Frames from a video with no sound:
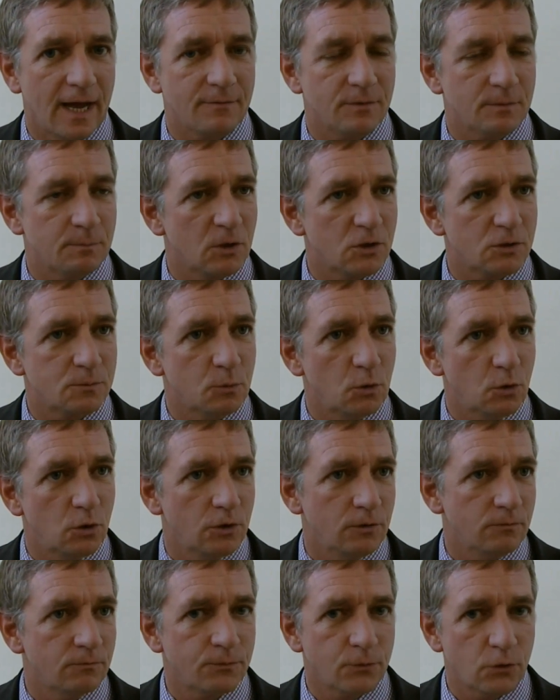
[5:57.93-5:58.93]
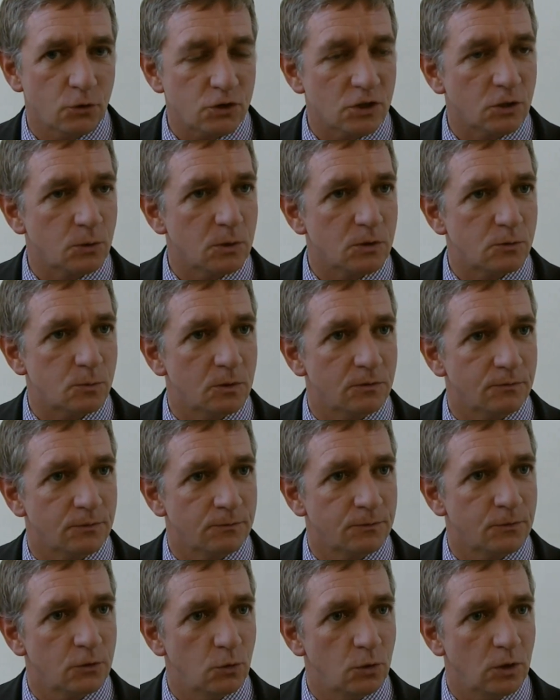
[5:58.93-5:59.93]
having much more than thirty quid's worth
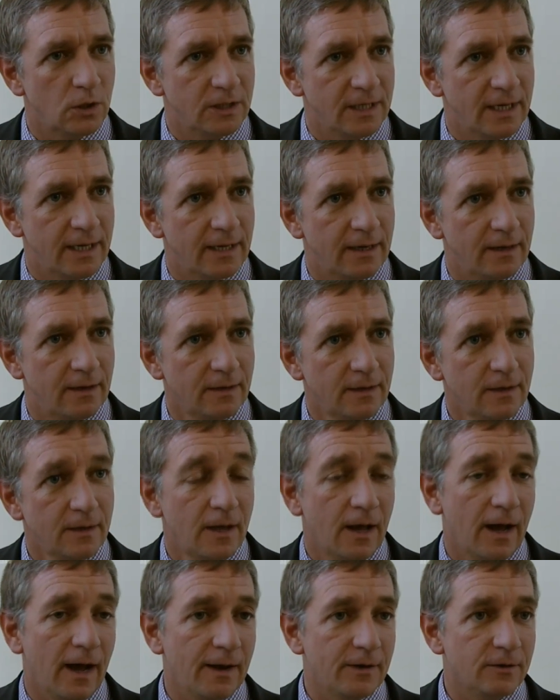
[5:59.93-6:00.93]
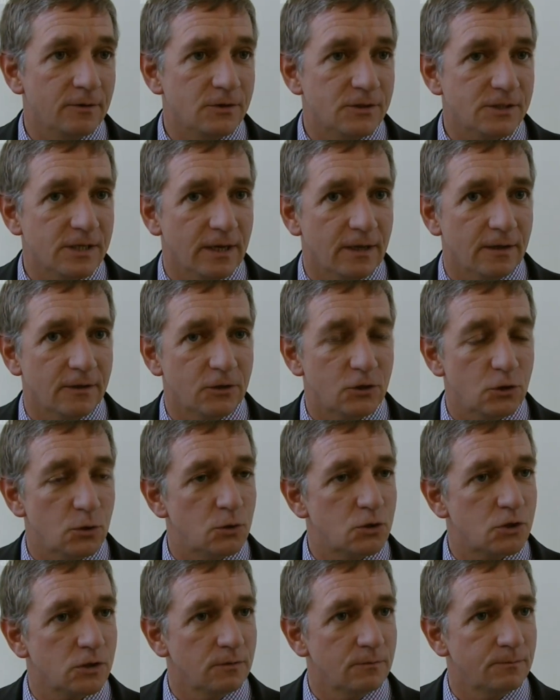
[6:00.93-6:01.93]
of fuel a year, and uh, the
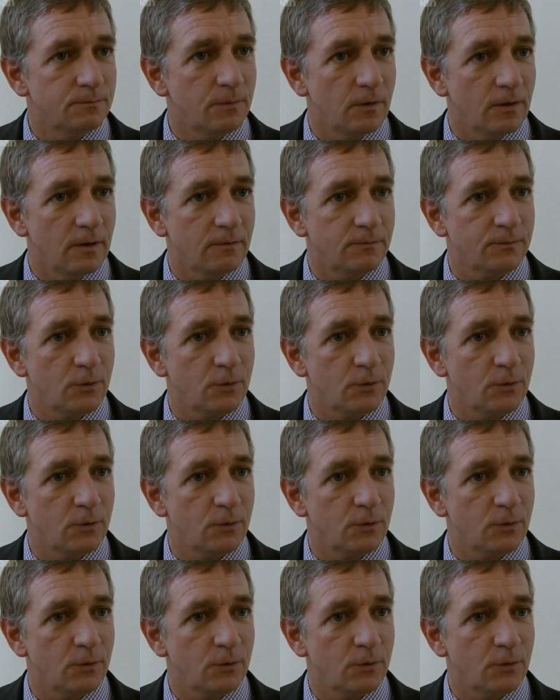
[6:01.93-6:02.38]
use of uh,